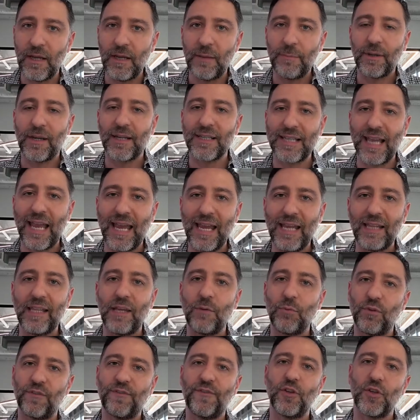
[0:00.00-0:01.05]
because A, they
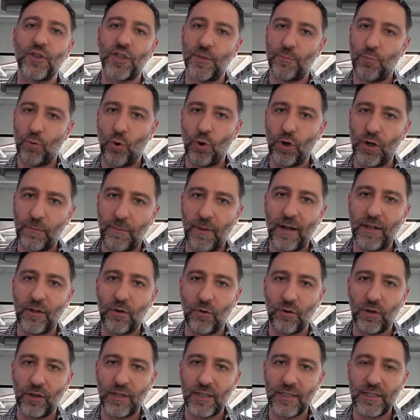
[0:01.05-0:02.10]
will feel supported by the
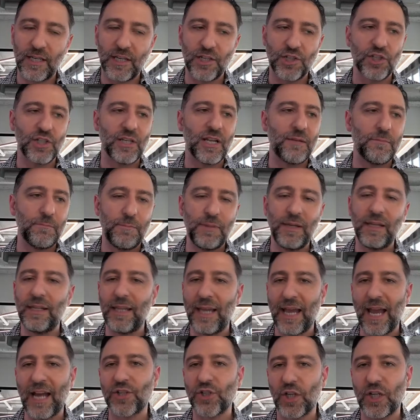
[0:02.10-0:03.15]
organization, and B,
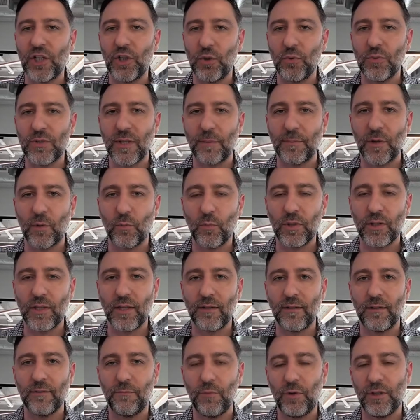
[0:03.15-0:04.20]
they actually can do something with
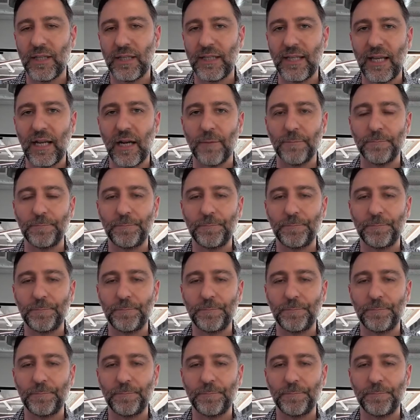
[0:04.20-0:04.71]
the data.